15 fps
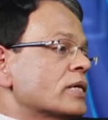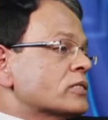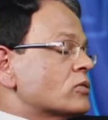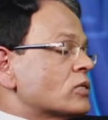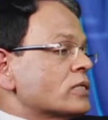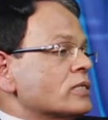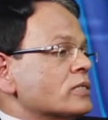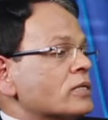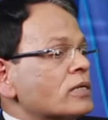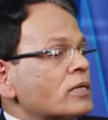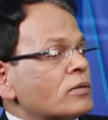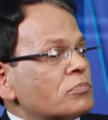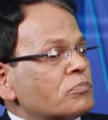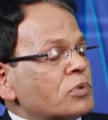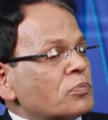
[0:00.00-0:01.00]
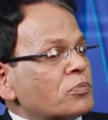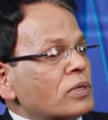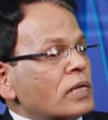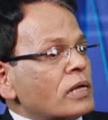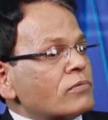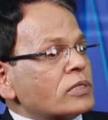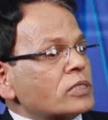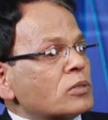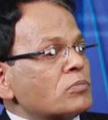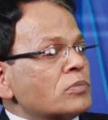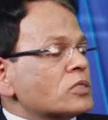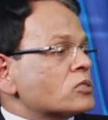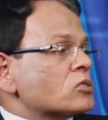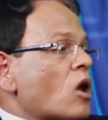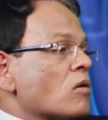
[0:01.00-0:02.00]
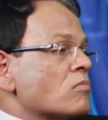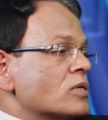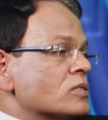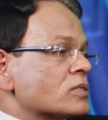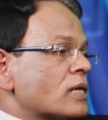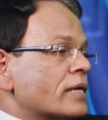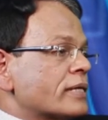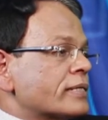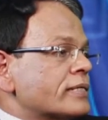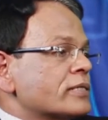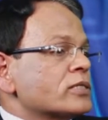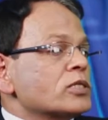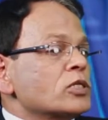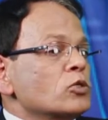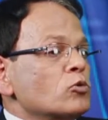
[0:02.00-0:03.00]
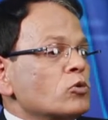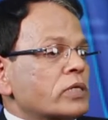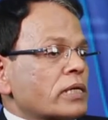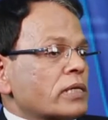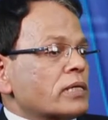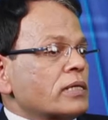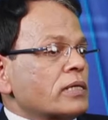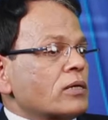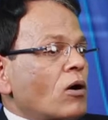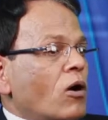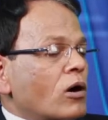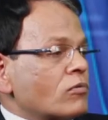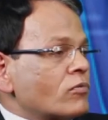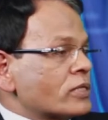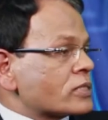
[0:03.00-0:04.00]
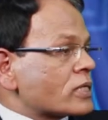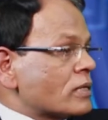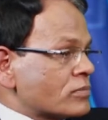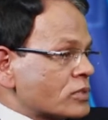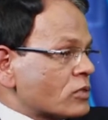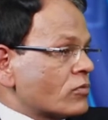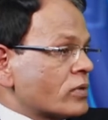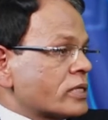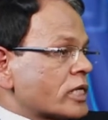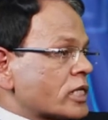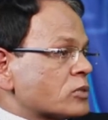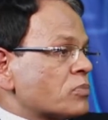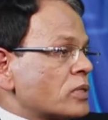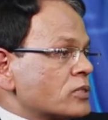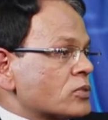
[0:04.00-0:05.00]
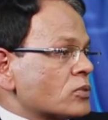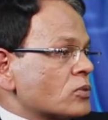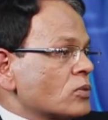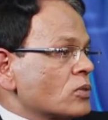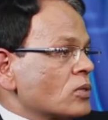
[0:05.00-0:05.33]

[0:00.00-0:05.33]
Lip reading: the people having the misnomers, right? Is new technique always comes very expensive.